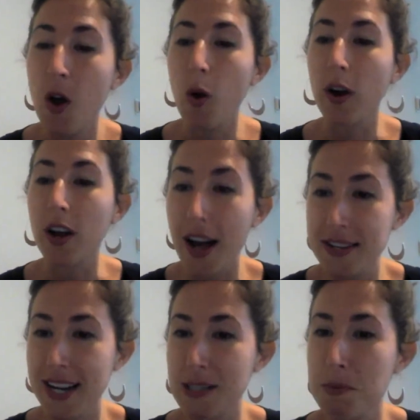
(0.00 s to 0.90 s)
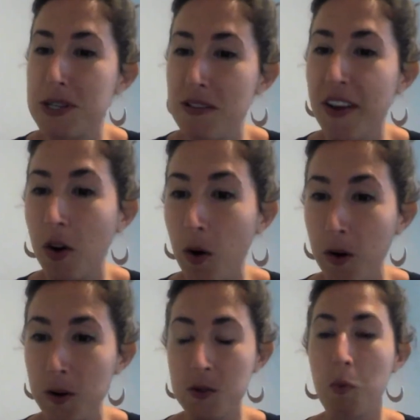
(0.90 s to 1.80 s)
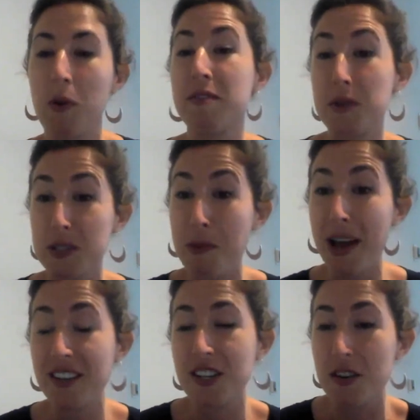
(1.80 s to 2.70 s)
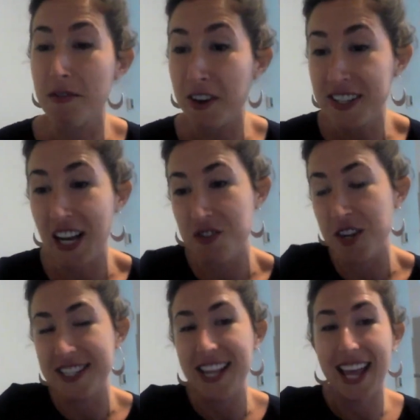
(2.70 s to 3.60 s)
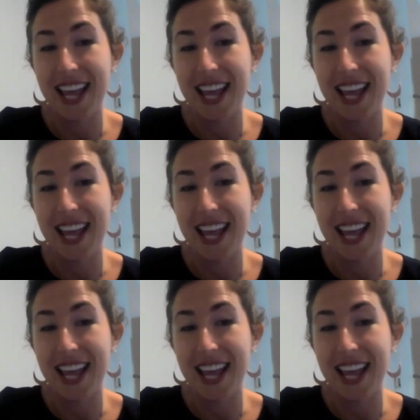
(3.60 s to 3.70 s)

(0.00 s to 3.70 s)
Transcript: or context-specific goals with respect to diverse countries like